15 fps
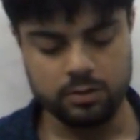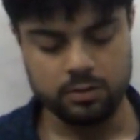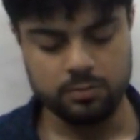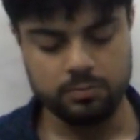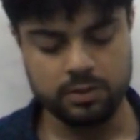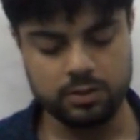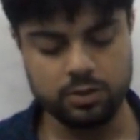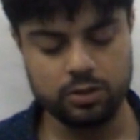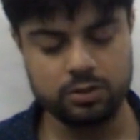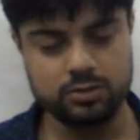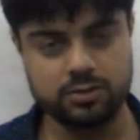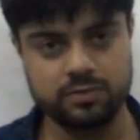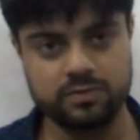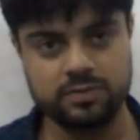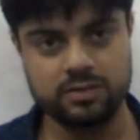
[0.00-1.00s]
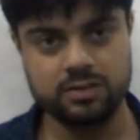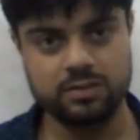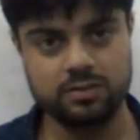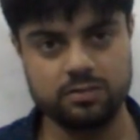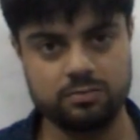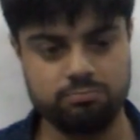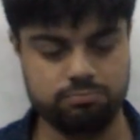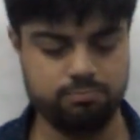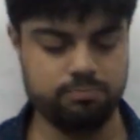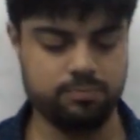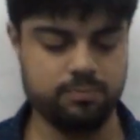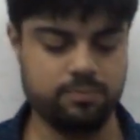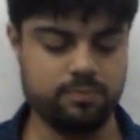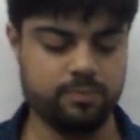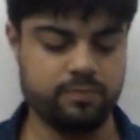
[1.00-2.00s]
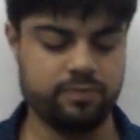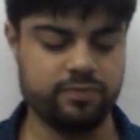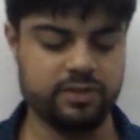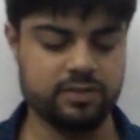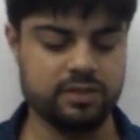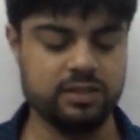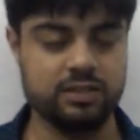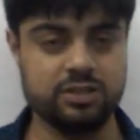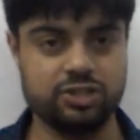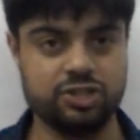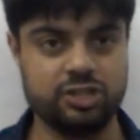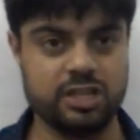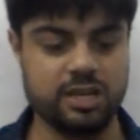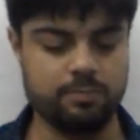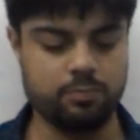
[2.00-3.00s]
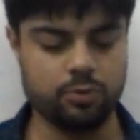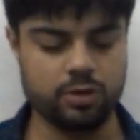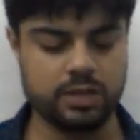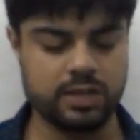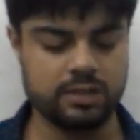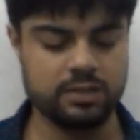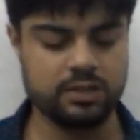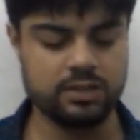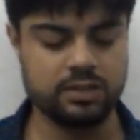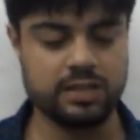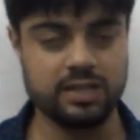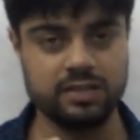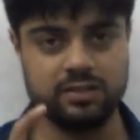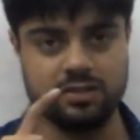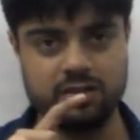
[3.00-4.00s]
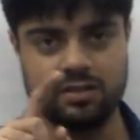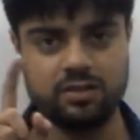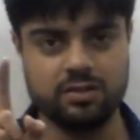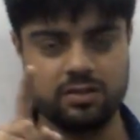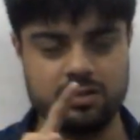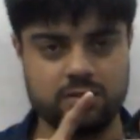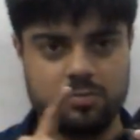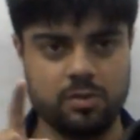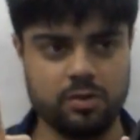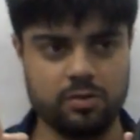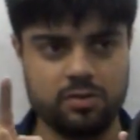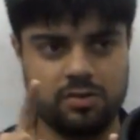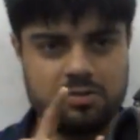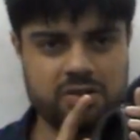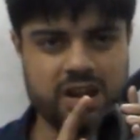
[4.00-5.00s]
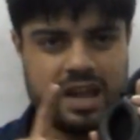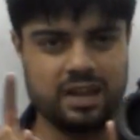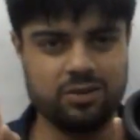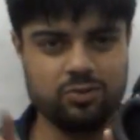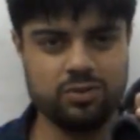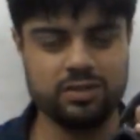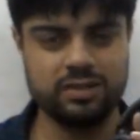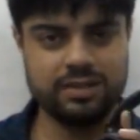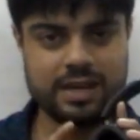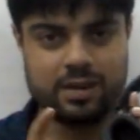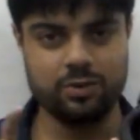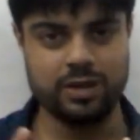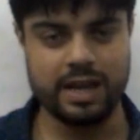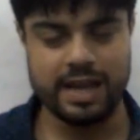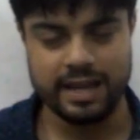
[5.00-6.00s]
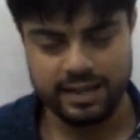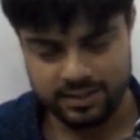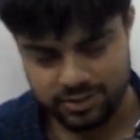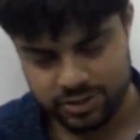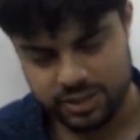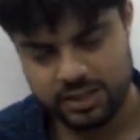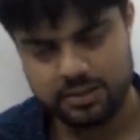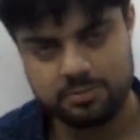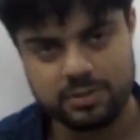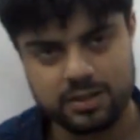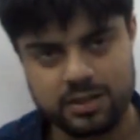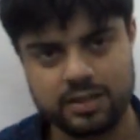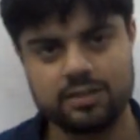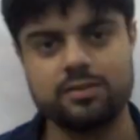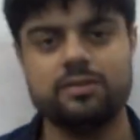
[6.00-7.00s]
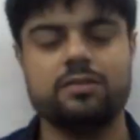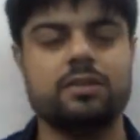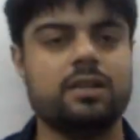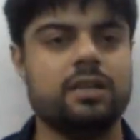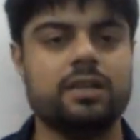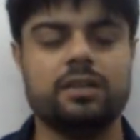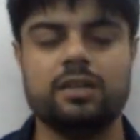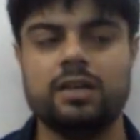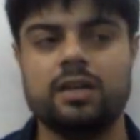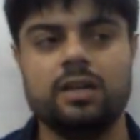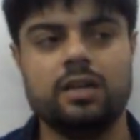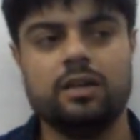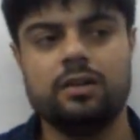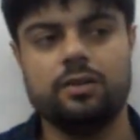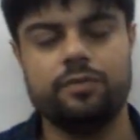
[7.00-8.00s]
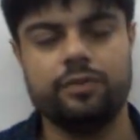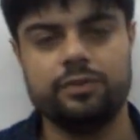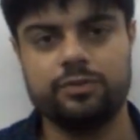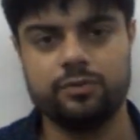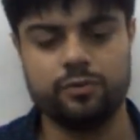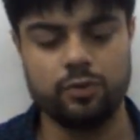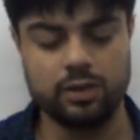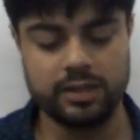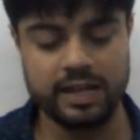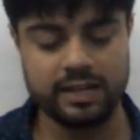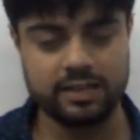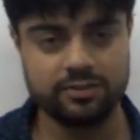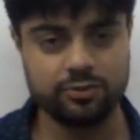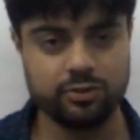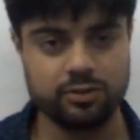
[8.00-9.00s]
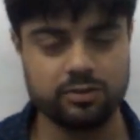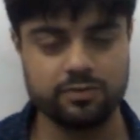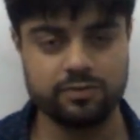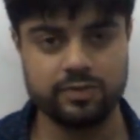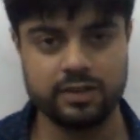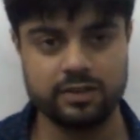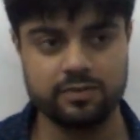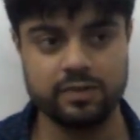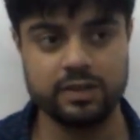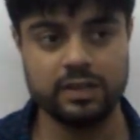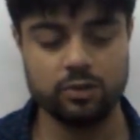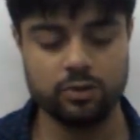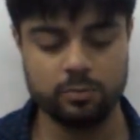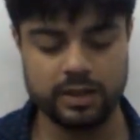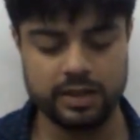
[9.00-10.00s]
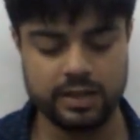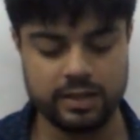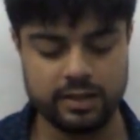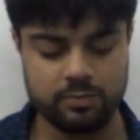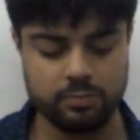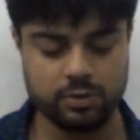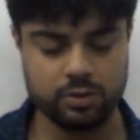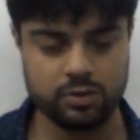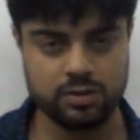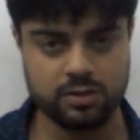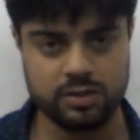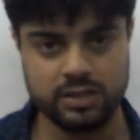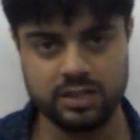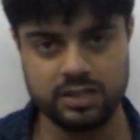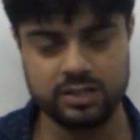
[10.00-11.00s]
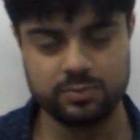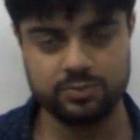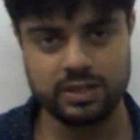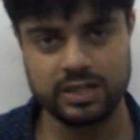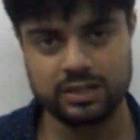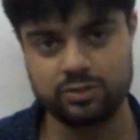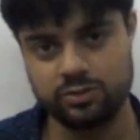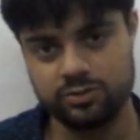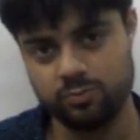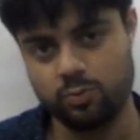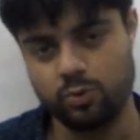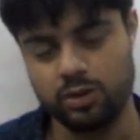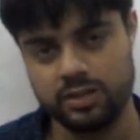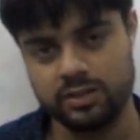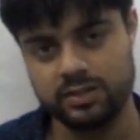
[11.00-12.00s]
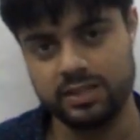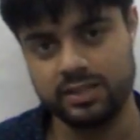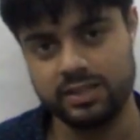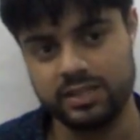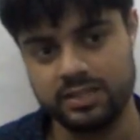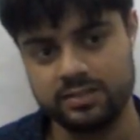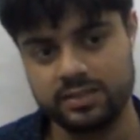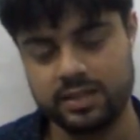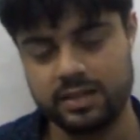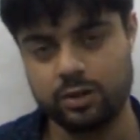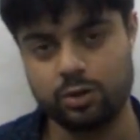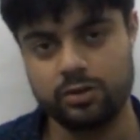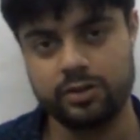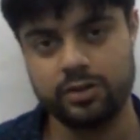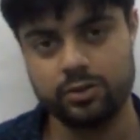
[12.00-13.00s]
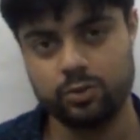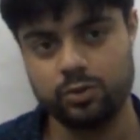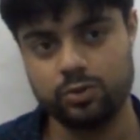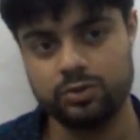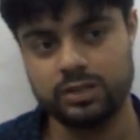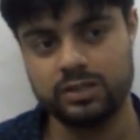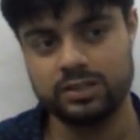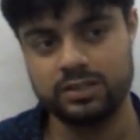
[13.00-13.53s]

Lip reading: because of the firstly the shape. Okay, they're about triangular or egg shaped, as they're telling. First of all, that does not fit well on my head because the ear cups are actually smaller than this, and I already told you that